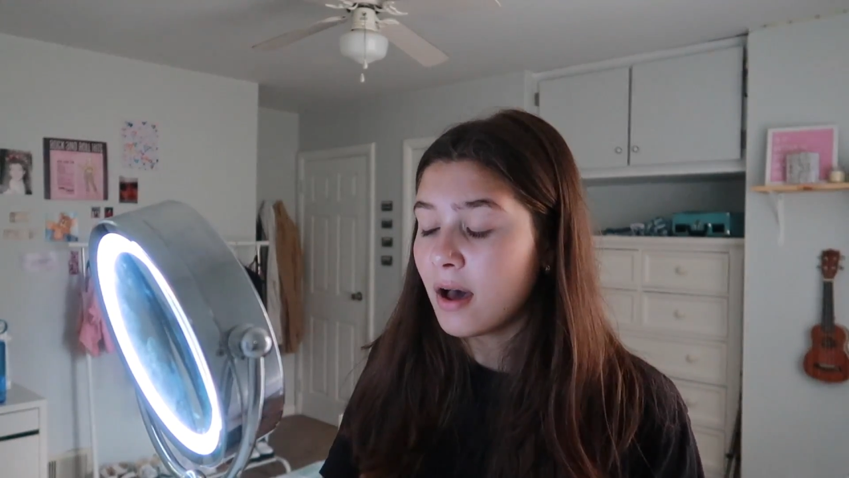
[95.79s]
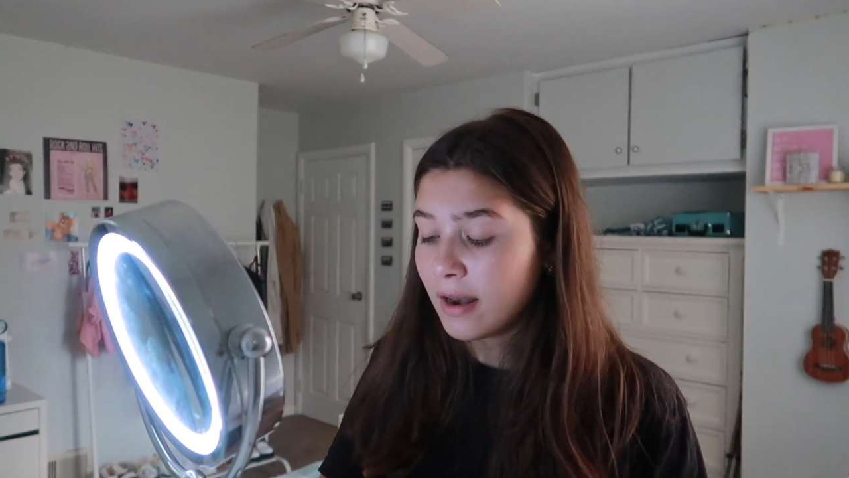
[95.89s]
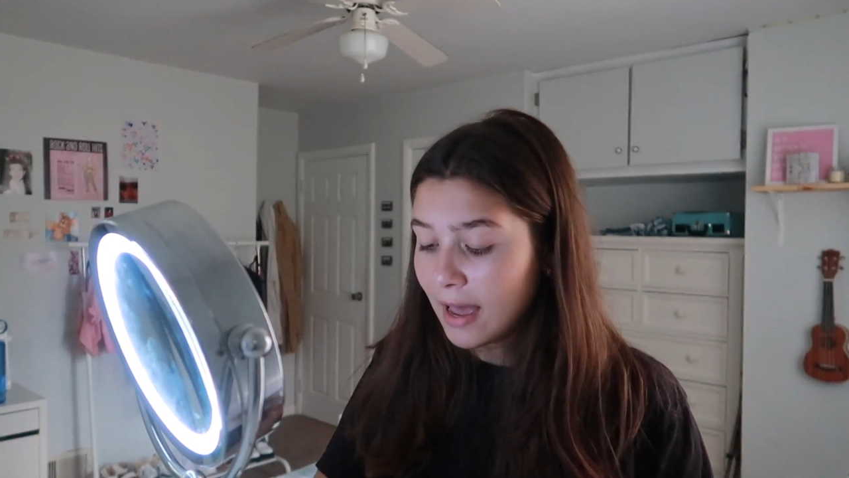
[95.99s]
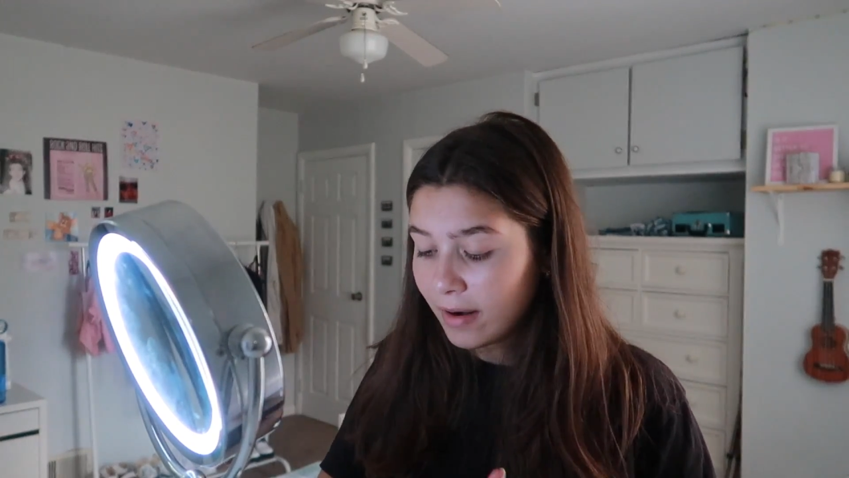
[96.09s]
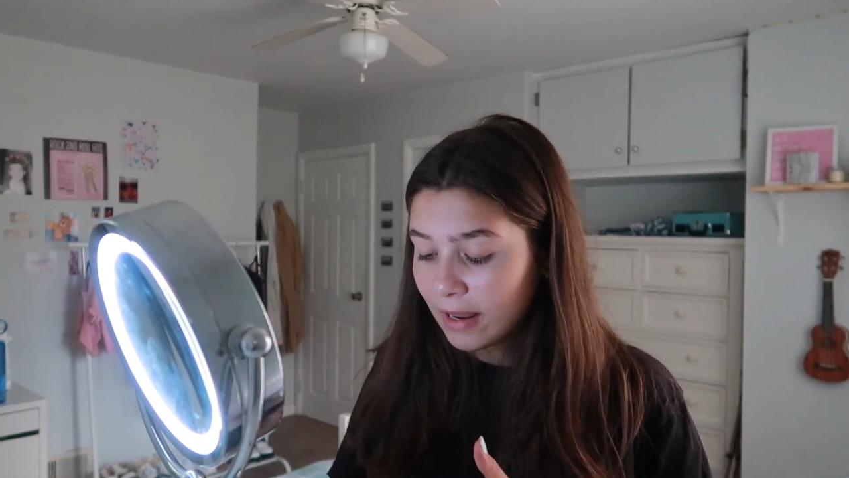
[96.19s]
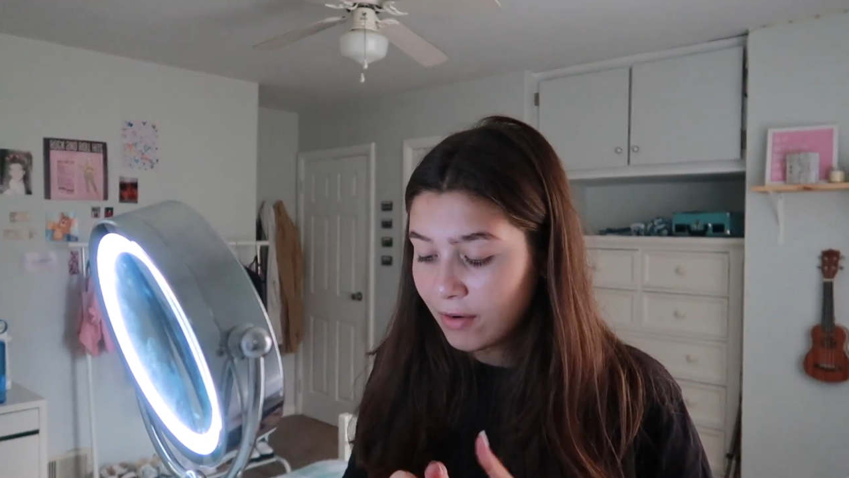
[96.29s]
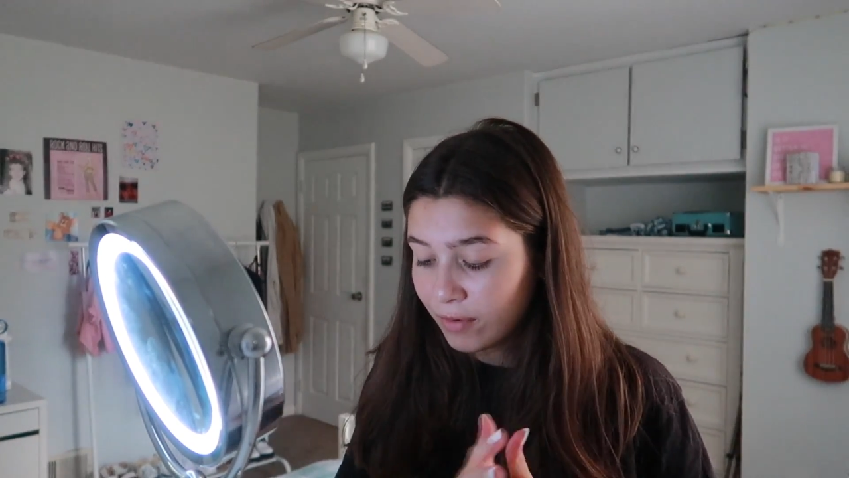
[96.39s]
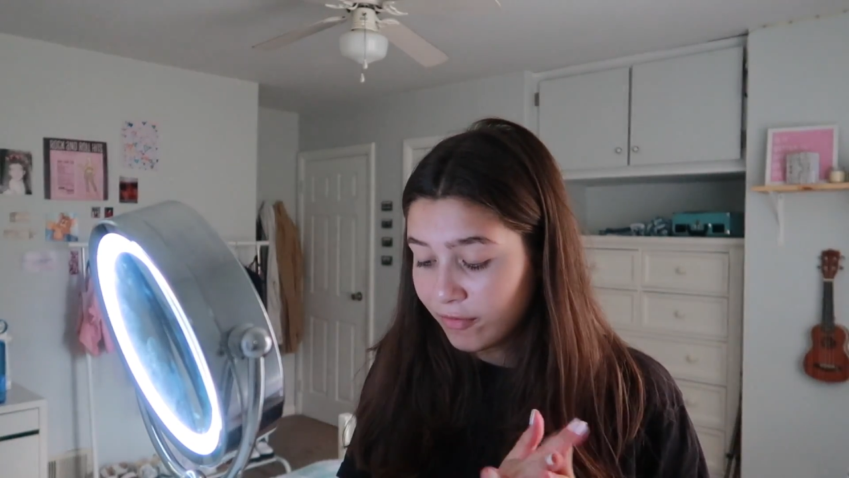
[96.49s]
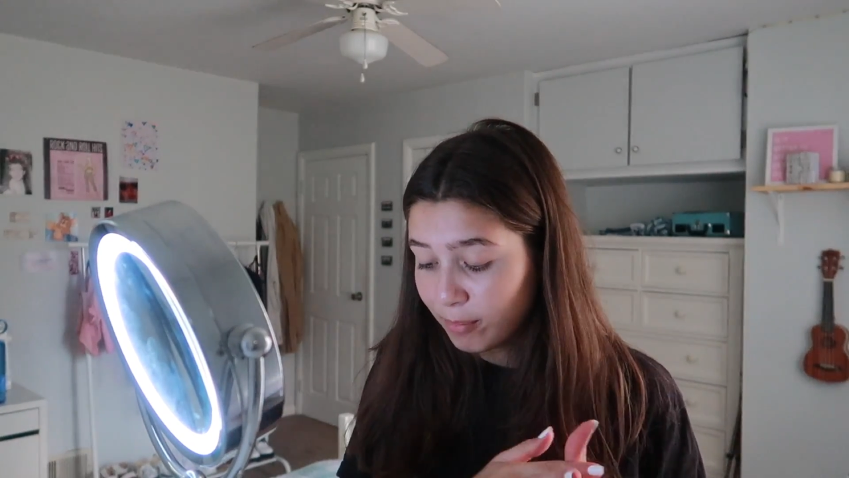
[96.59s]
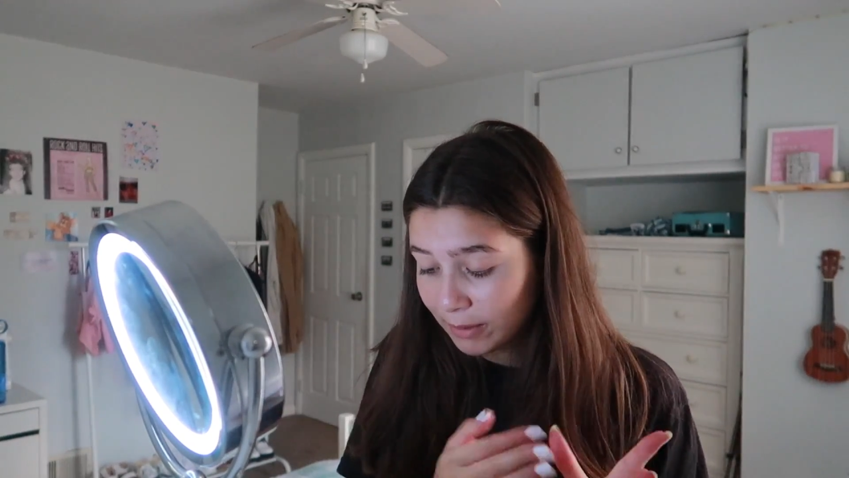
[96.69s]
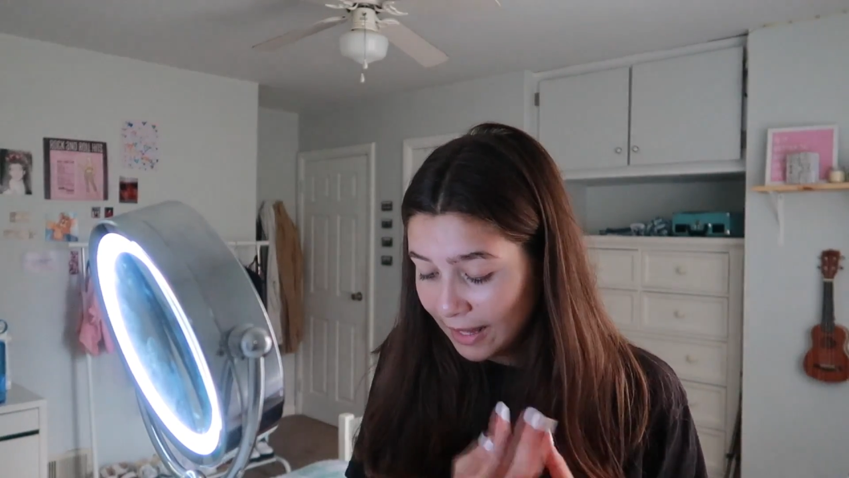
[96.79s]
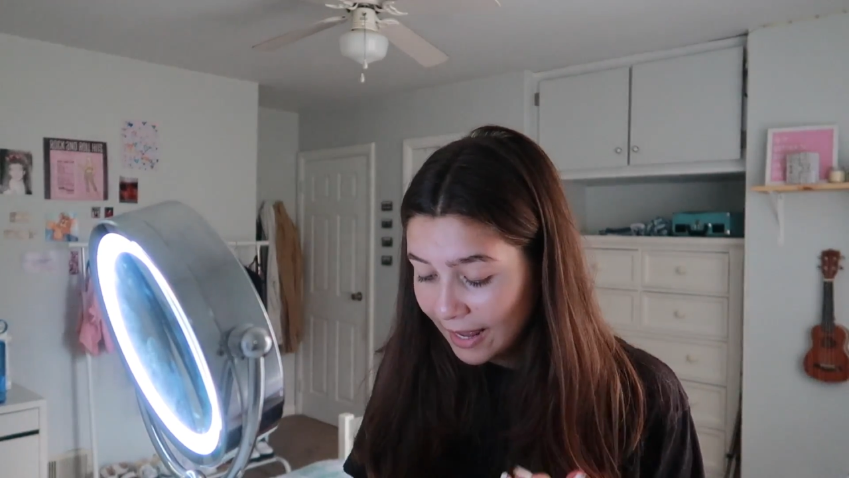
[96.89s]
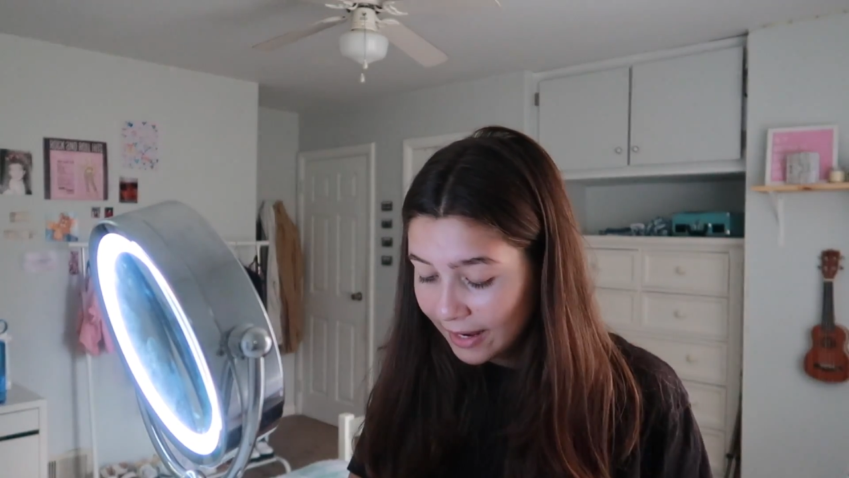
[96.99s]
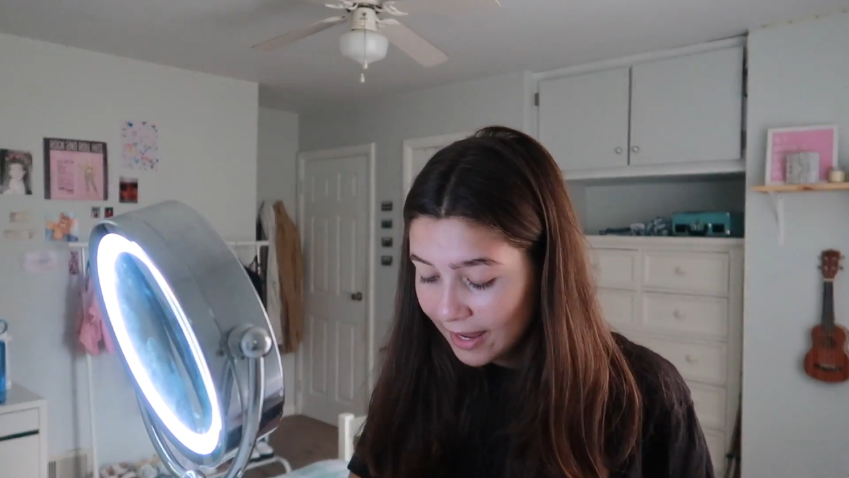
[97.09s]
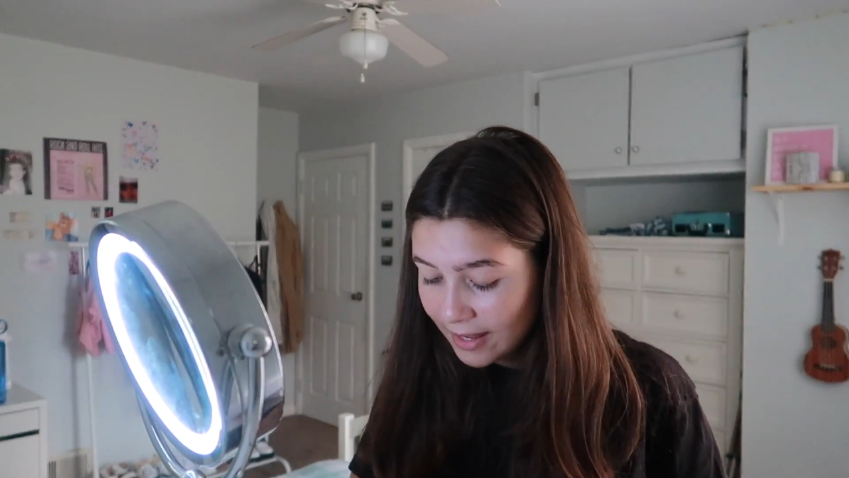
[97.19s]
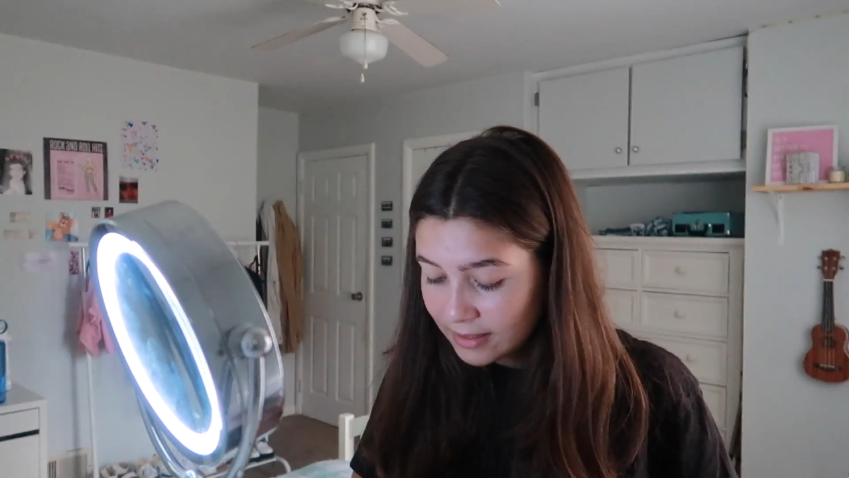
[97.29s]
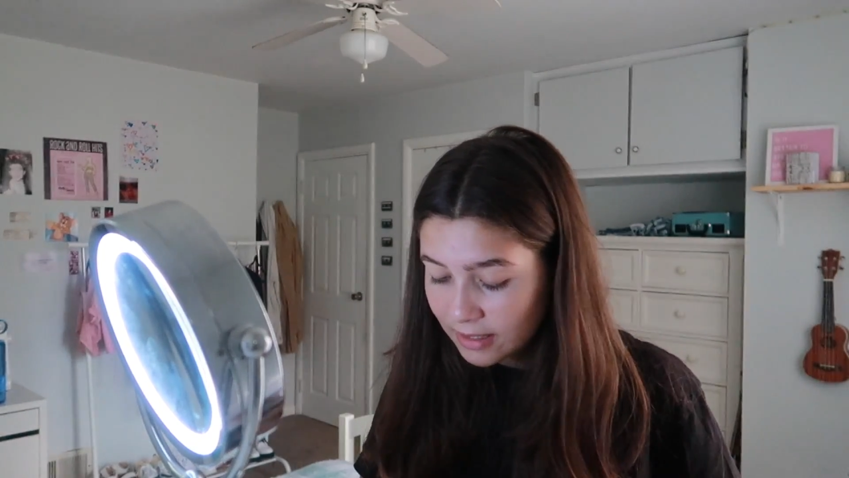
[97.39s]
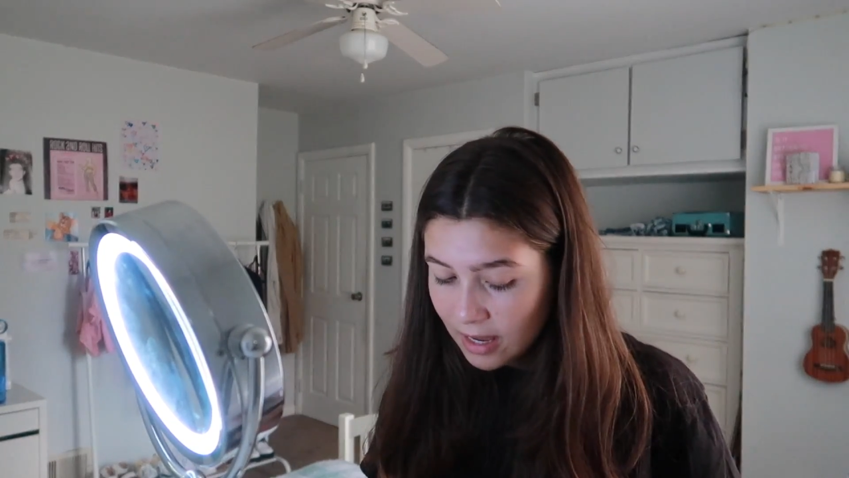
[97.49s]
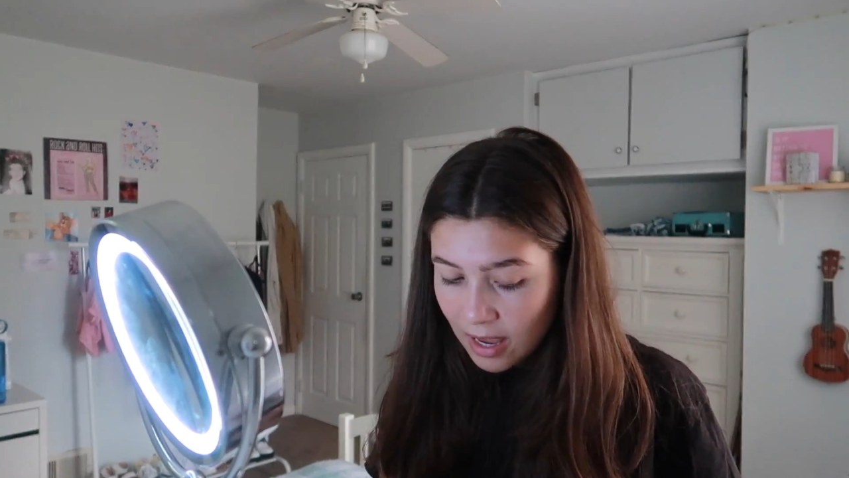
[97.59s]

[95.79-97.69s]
on how to get rid of blackheads,